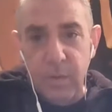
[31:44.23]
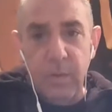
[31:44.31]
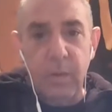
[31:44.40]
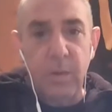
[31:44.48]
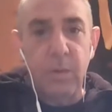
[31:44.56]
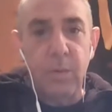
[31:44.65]

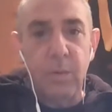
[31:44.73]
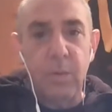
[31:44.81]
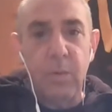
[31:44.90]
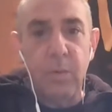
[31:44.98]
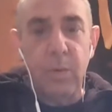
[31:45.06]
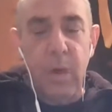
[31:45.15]

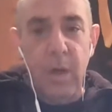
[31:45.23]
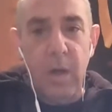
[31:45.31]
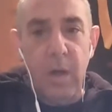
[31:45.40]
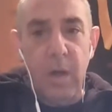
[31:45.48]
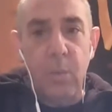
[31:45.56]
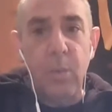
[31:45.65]
You
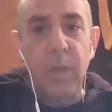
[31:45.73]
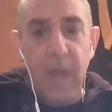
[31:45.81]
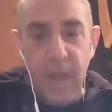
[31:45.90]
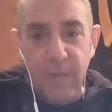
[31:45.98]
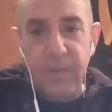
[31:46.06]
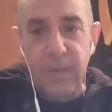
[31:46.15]
will
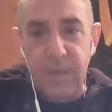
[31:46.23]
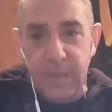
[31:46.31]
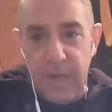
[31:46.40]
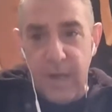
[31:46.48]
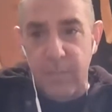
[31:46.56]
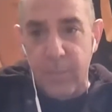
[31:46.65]
have the
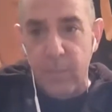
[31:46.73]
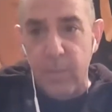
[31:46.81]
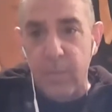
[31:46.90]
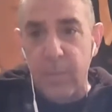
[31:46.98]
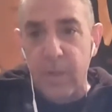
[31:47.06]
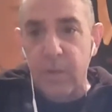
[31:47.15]
time
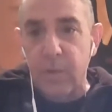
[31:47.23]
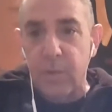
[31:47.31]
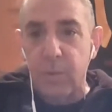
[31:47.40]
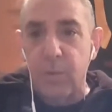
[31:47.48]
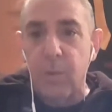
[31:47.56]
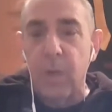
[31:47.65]
probably
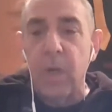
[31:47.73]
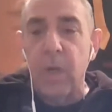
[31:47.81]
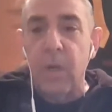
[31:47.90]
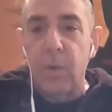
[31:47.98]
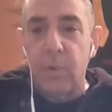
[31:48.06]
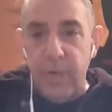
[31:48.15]
to
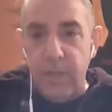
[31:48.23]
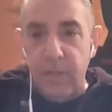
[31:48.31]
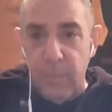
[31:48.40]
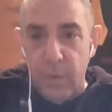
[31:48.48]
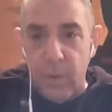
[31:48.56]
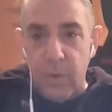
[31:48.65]
read
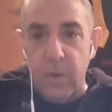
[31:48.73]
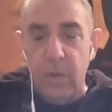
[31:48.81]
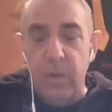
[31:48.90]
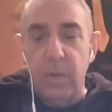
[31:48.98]
more